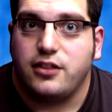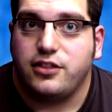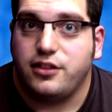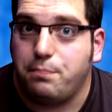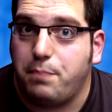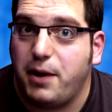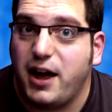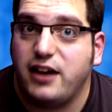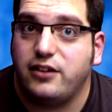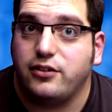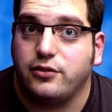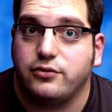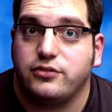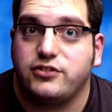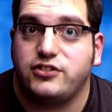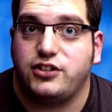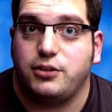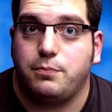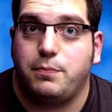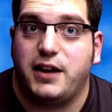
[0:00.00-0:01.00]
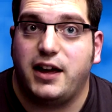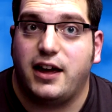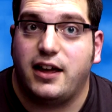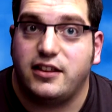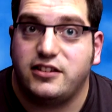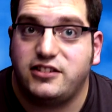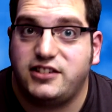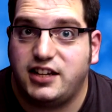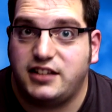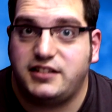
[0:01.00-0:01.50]
The panels should be
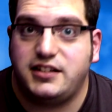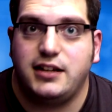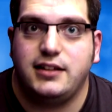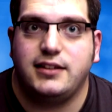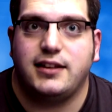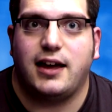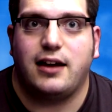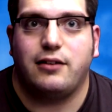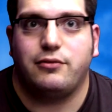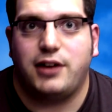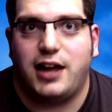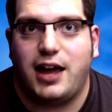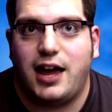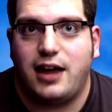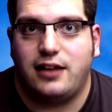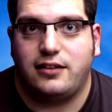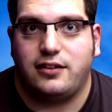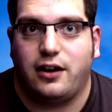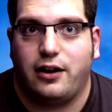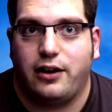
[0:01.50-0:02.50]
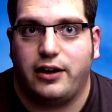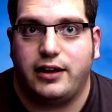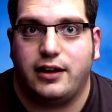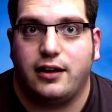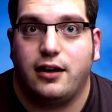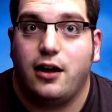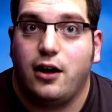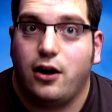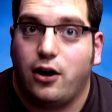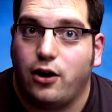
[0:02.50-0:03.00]
at sitting down head
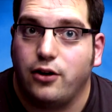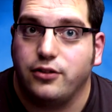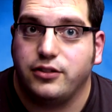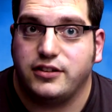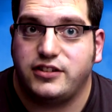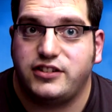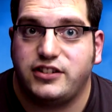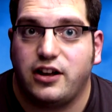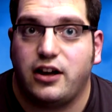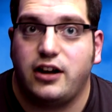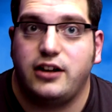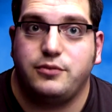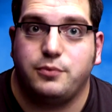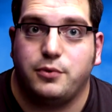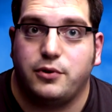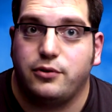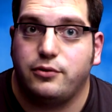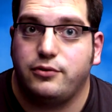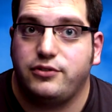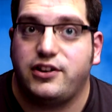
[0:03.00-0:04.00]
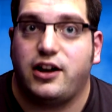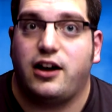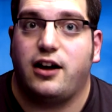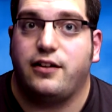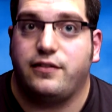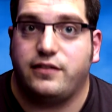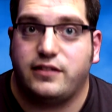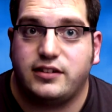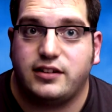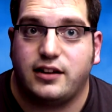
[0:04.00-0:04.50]
height on the side walls
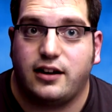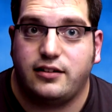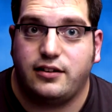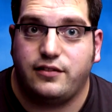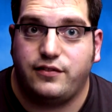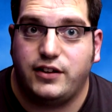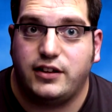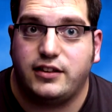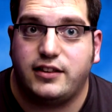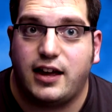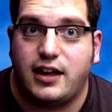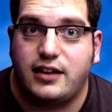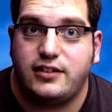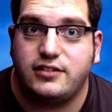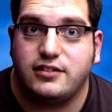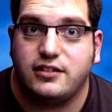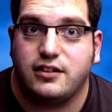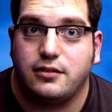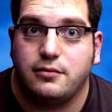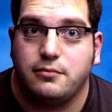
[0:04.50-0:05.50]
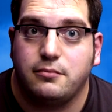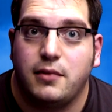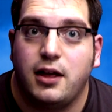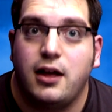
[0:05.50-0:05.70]
either side of your desk,